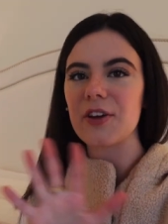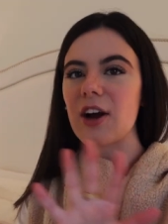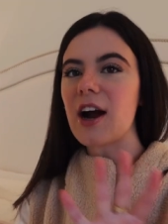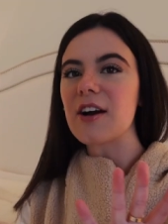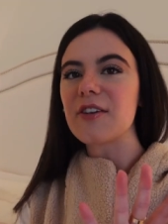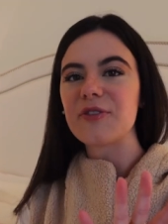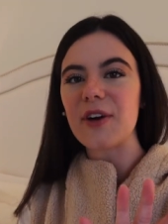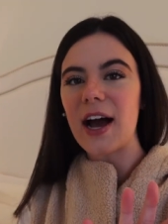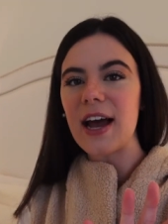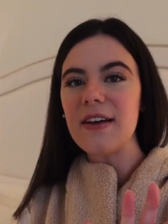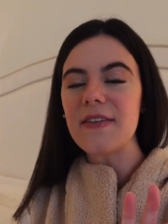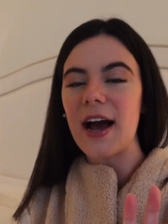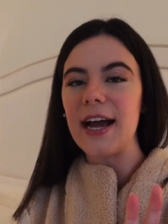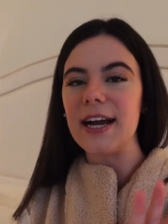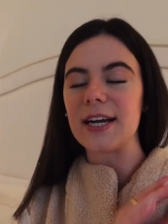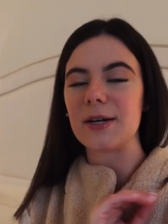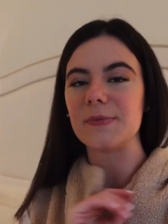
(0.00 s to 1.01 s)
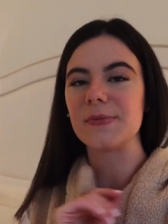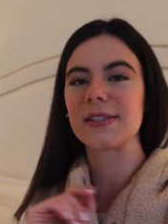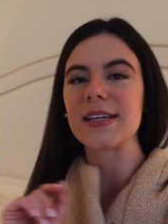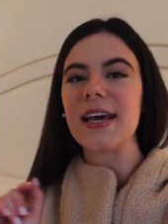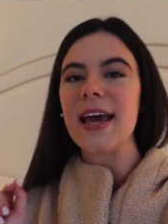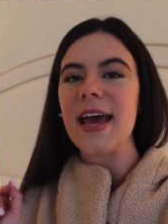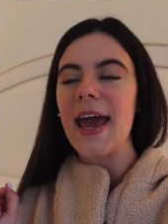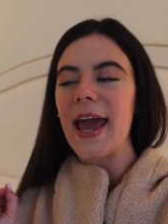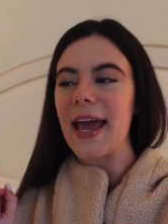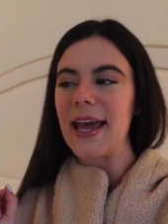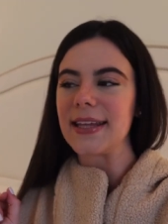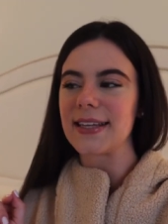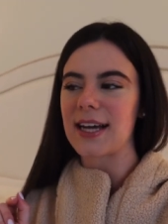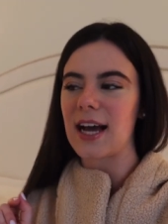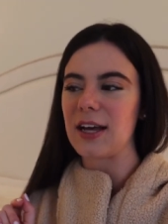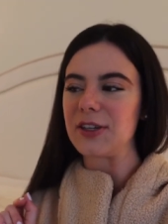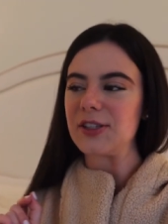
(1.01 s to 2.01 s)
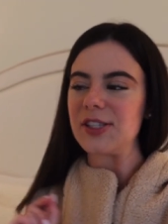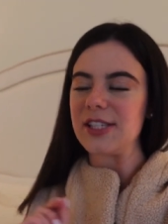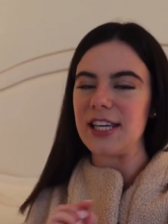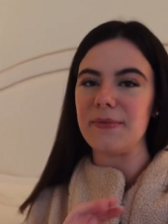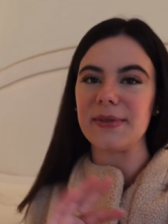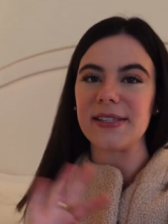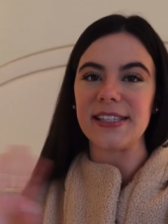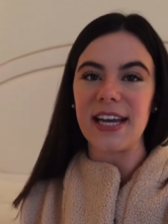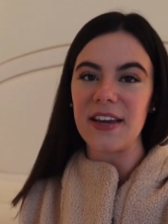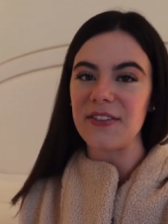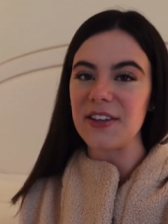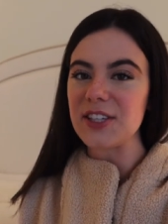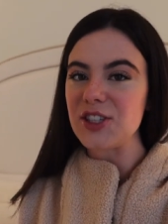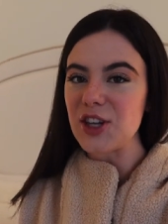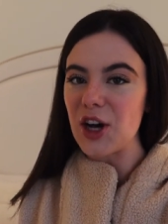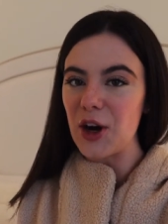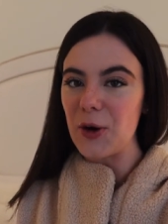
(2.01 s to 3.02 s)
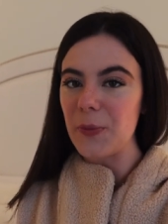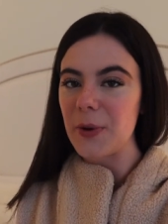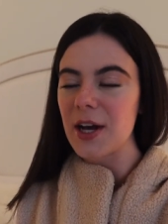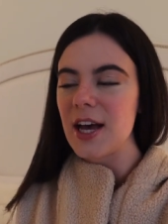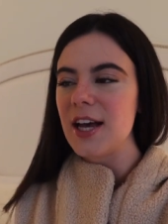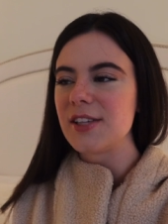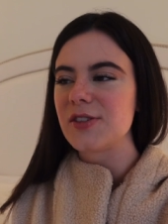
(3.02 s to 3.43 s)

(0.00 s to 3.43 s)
There are five items and the color scheme is navy and taupe.